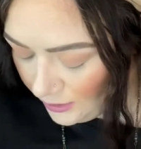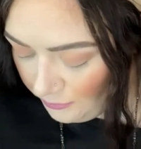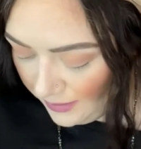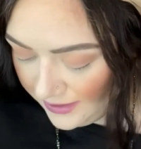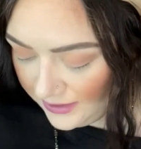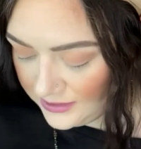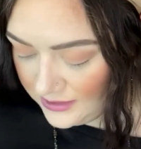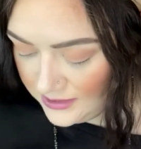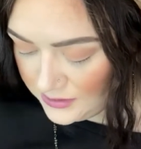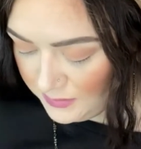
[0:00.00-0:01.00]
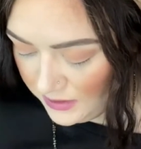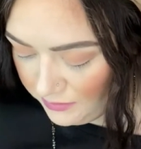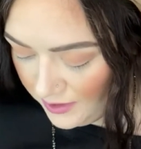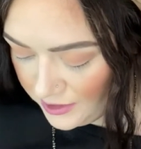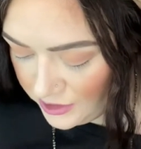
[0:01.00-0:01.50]
back into this big
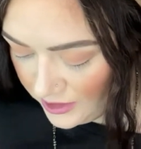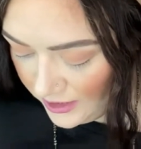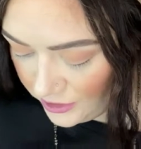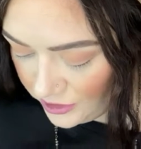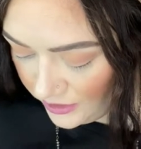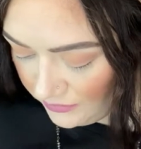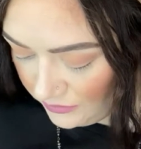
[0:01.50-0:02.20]
brush and actually